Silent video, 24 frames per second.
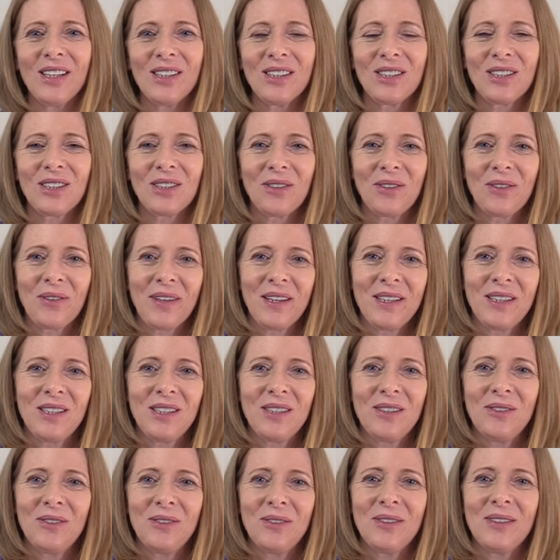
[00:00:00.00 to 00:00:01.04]
so that
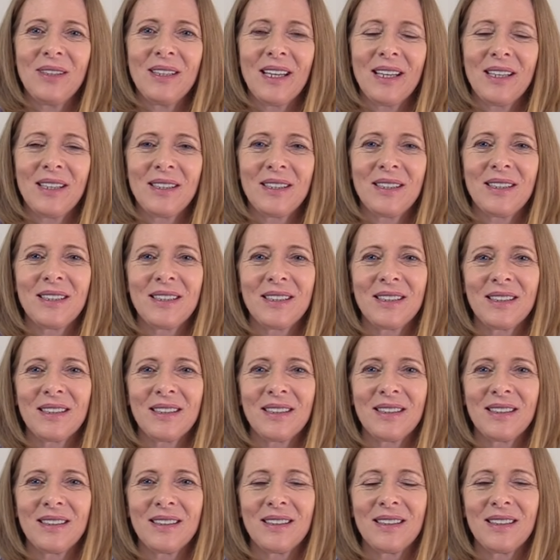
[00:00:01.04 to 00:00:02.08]
you get
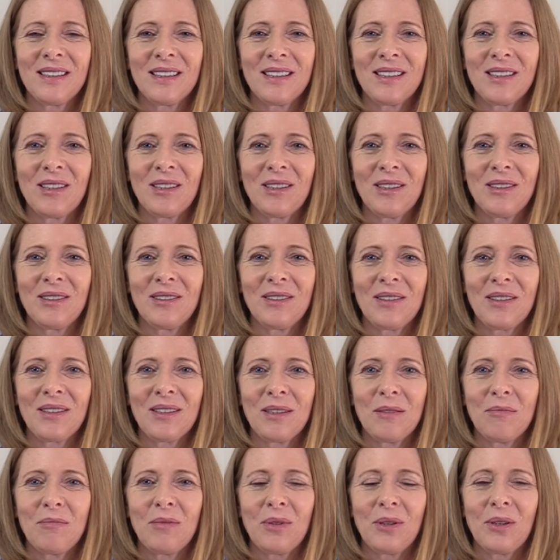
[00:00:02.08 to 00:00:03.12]
the
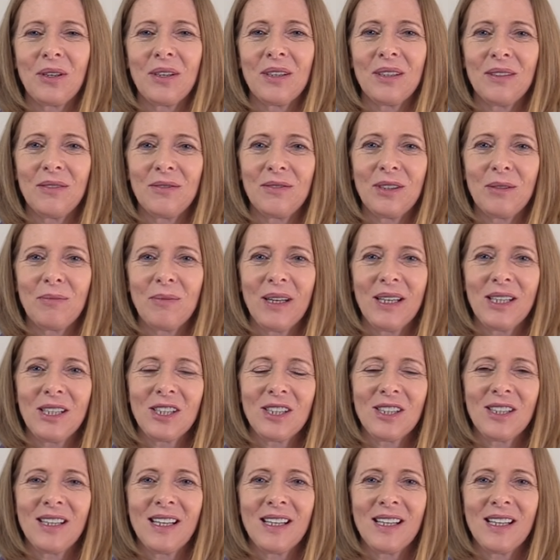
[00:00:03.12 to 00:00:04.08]
important information,